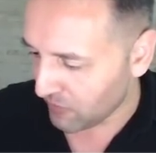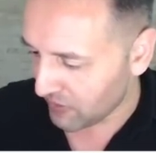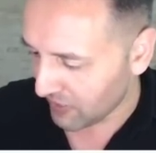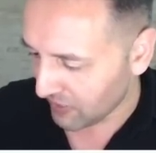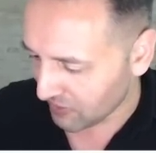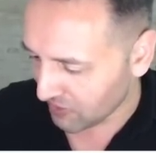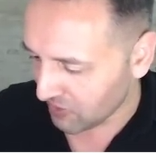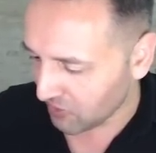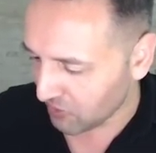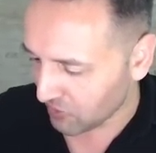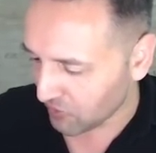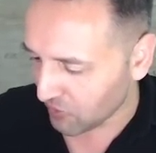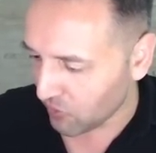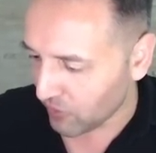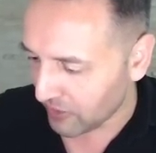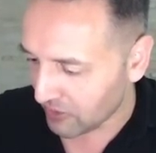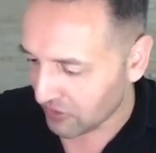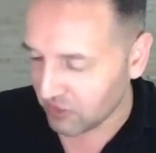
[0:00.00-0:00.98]
It actually looks
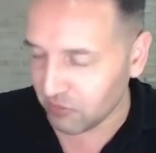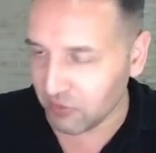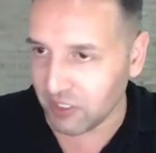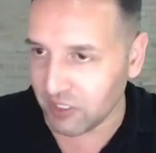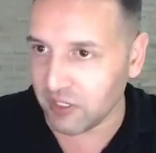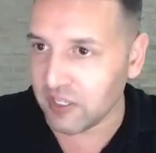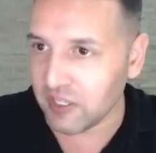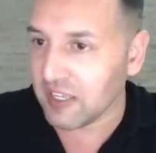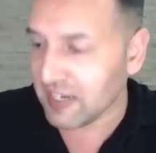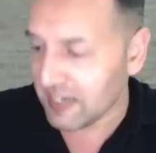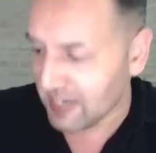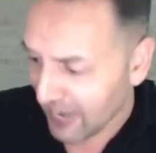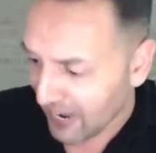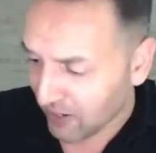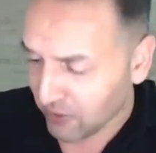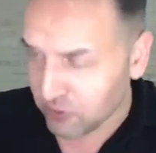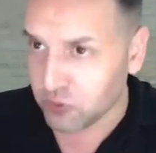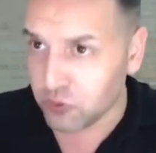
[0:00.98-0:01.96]
quite similar.
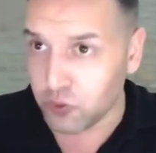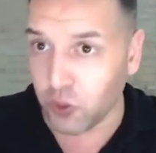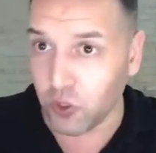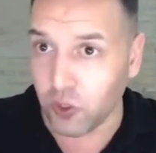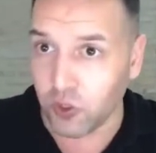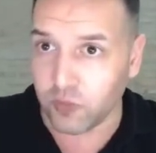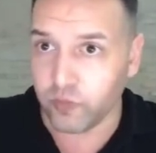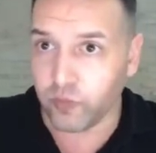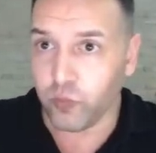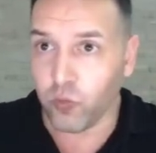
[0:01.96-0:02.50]
Now, to,